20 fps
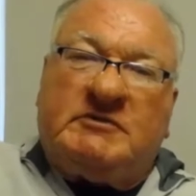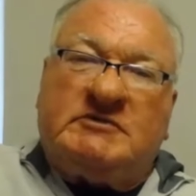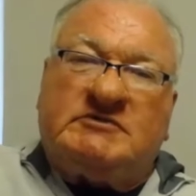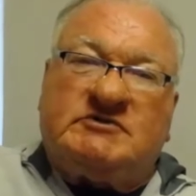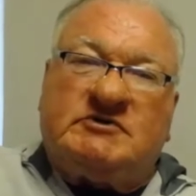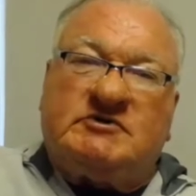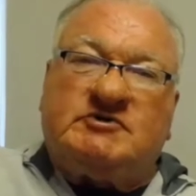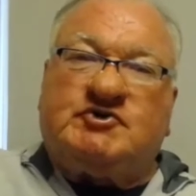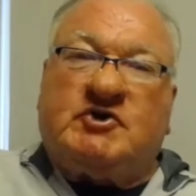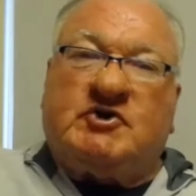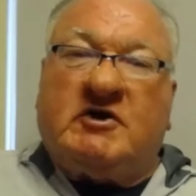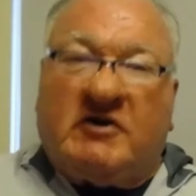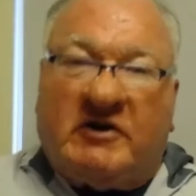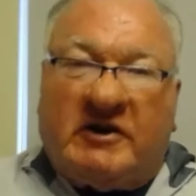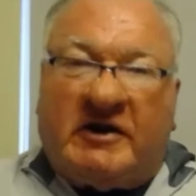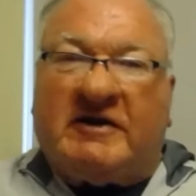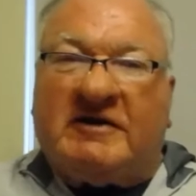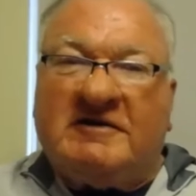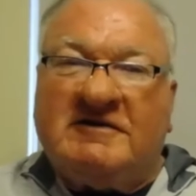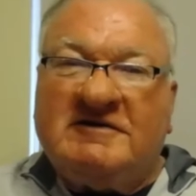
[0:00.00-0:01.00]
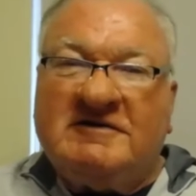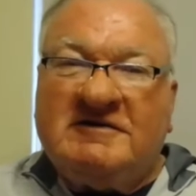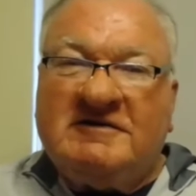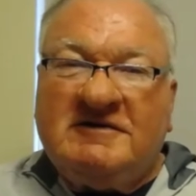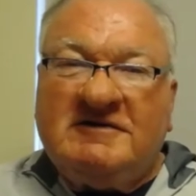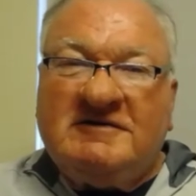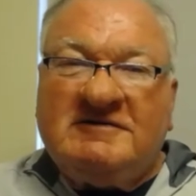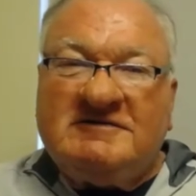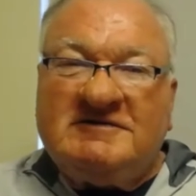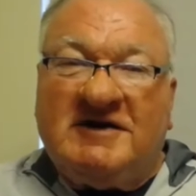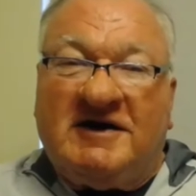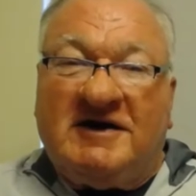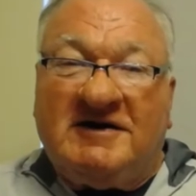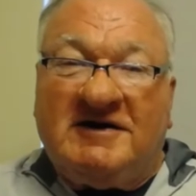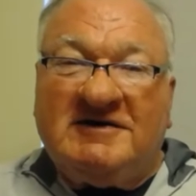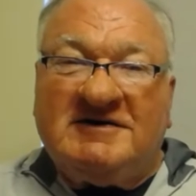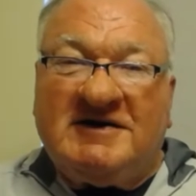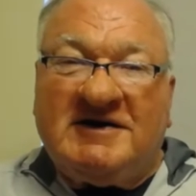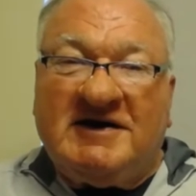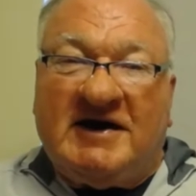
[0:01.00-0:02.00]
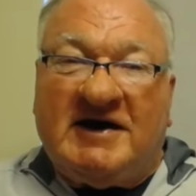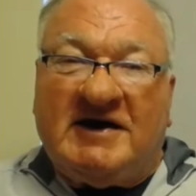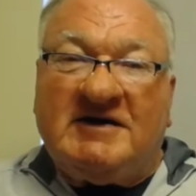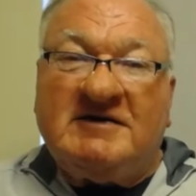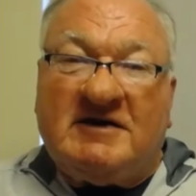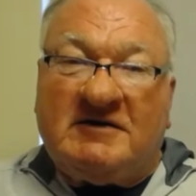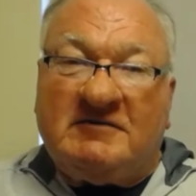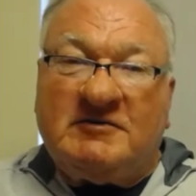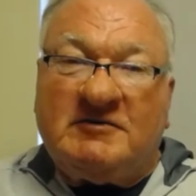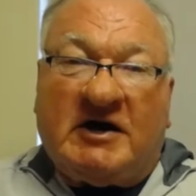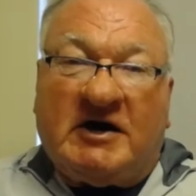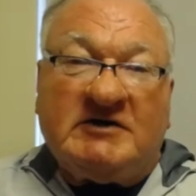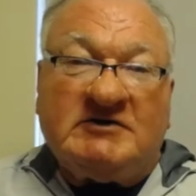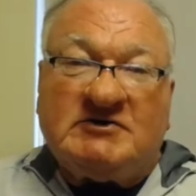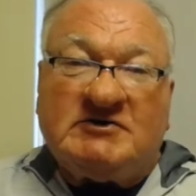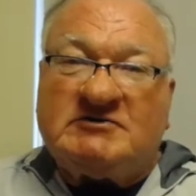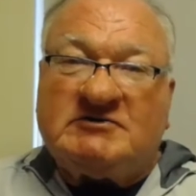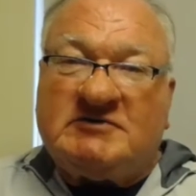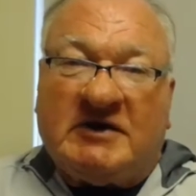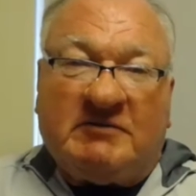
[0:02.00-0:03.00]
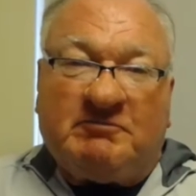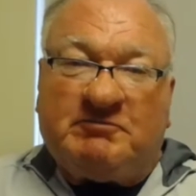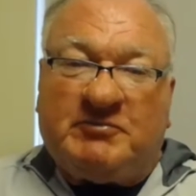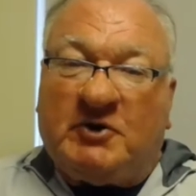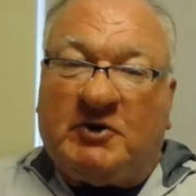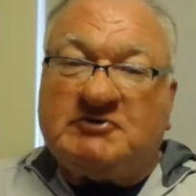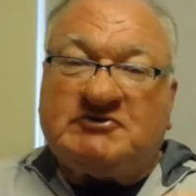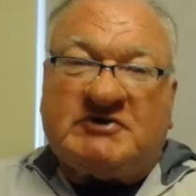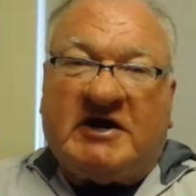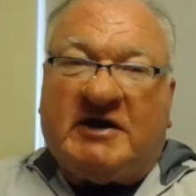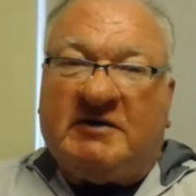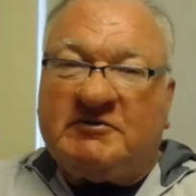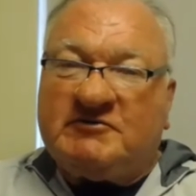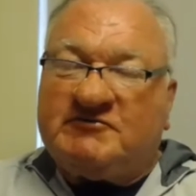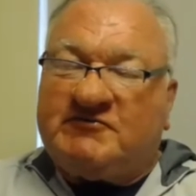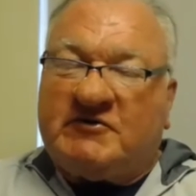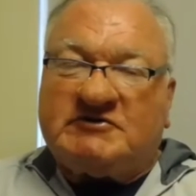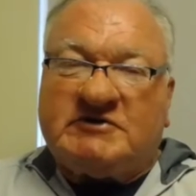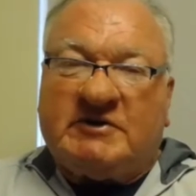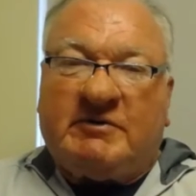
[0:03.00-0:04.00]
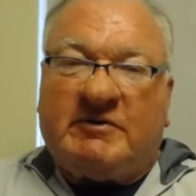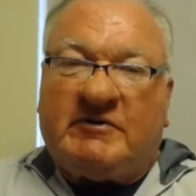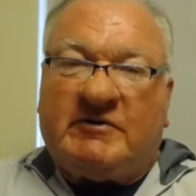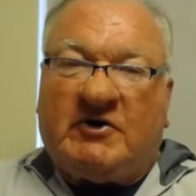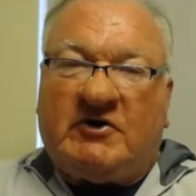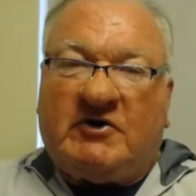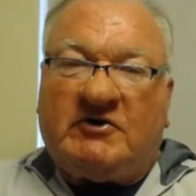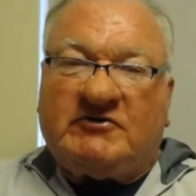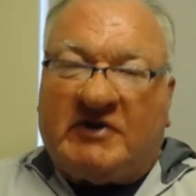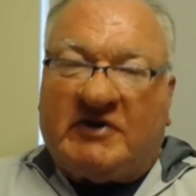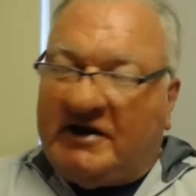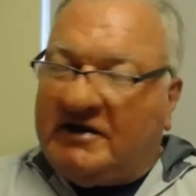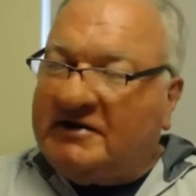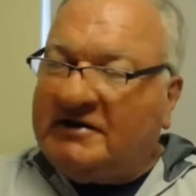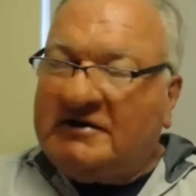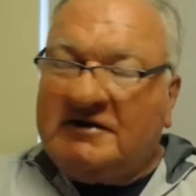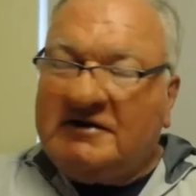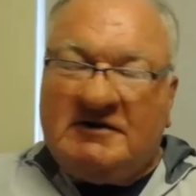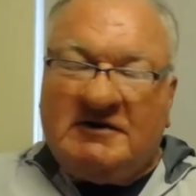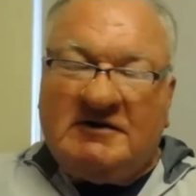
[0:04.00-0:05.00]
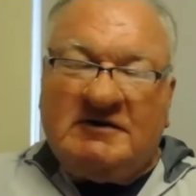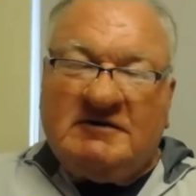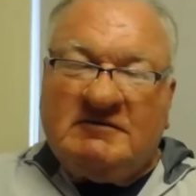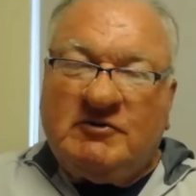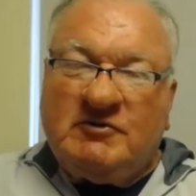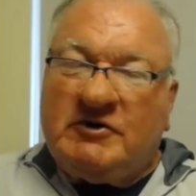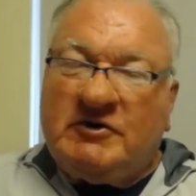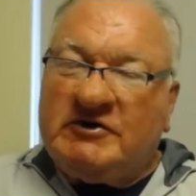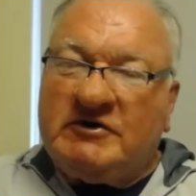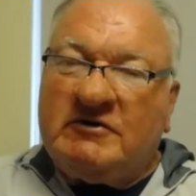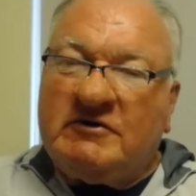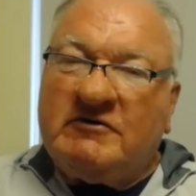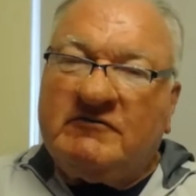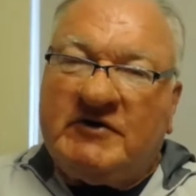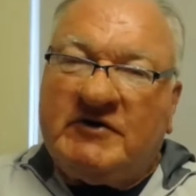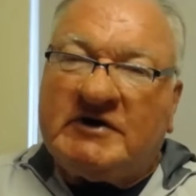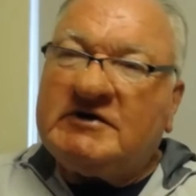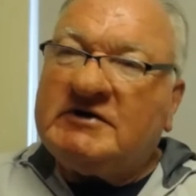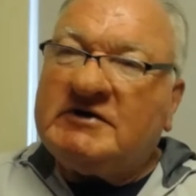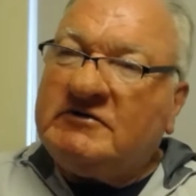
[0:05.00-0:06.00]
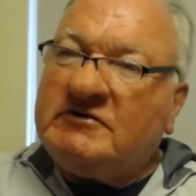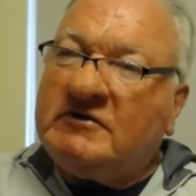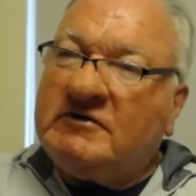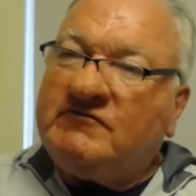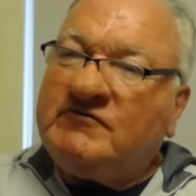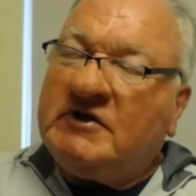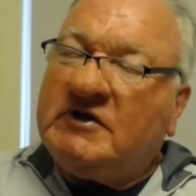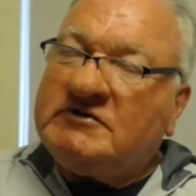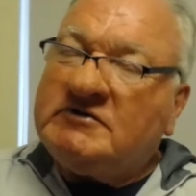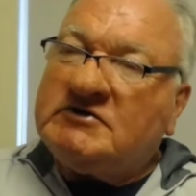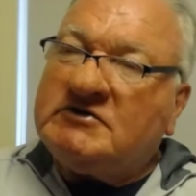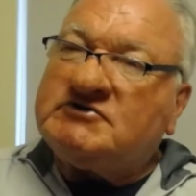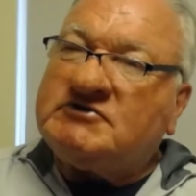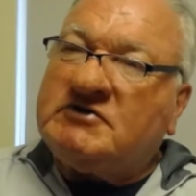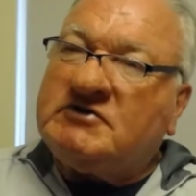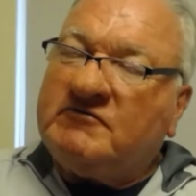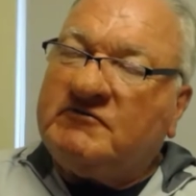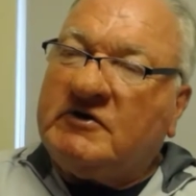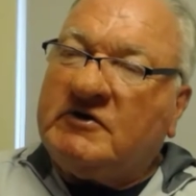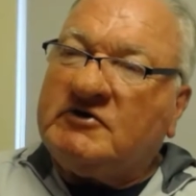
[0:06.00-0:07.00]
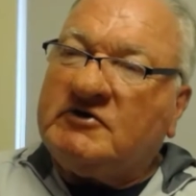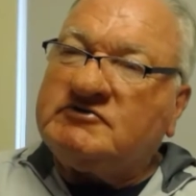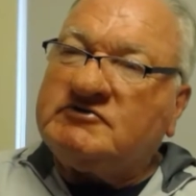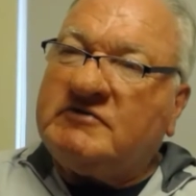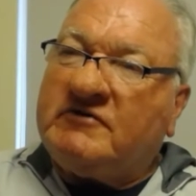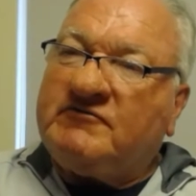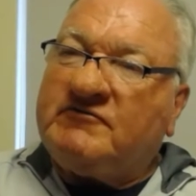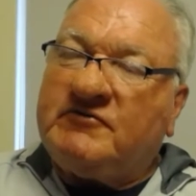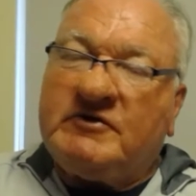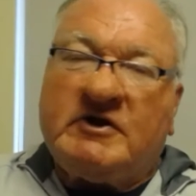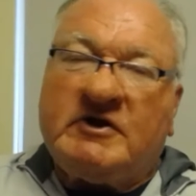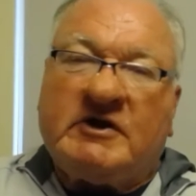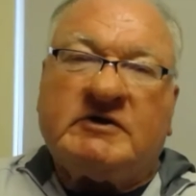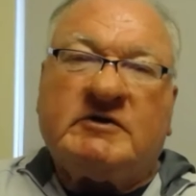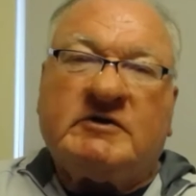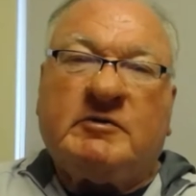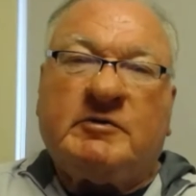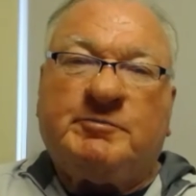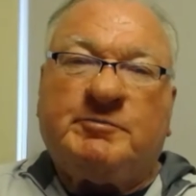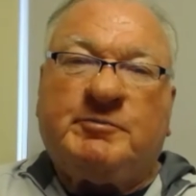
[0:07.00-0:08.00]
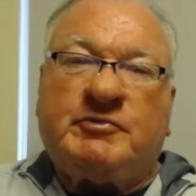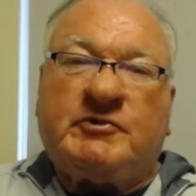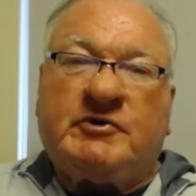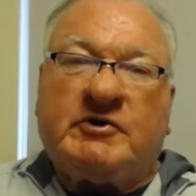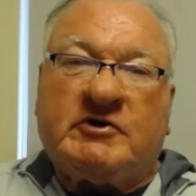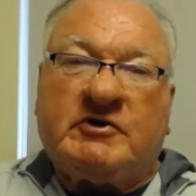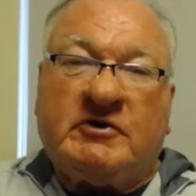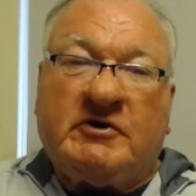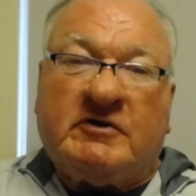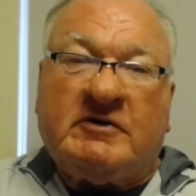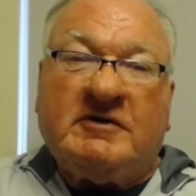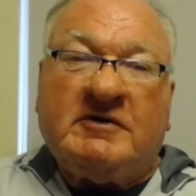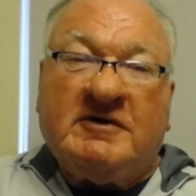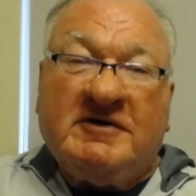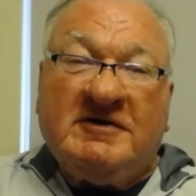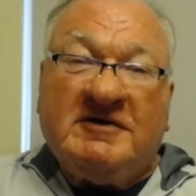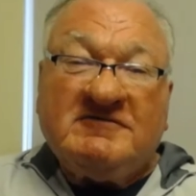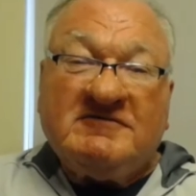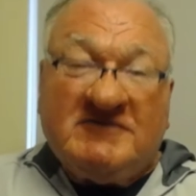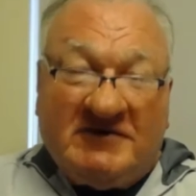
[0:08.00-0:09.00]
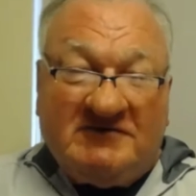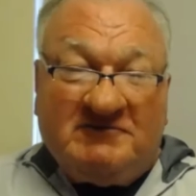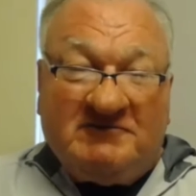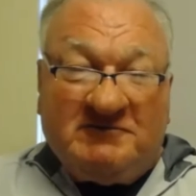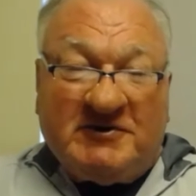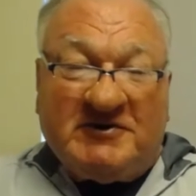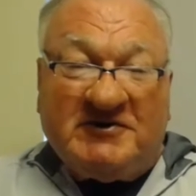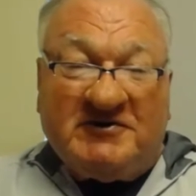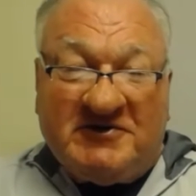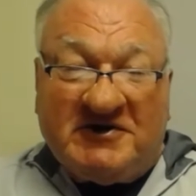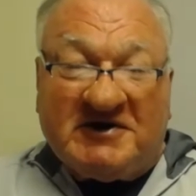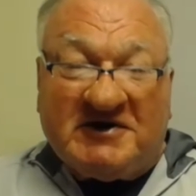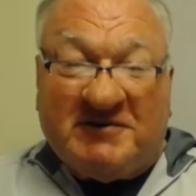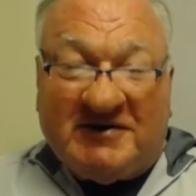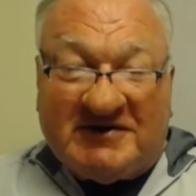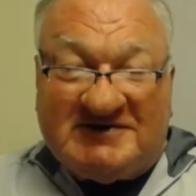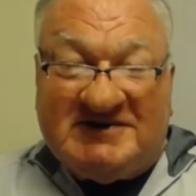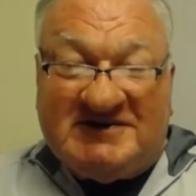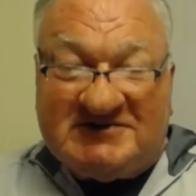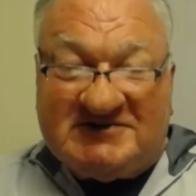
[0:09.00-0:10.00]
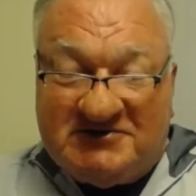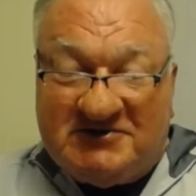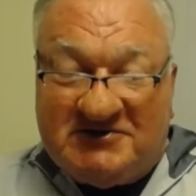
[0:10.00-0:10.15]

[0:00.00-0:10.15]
to journaling. And that post game is the first time I ever heard that. Well, if I could have done this stuff when I was refereeing, I could have been pretty good. But you think about this,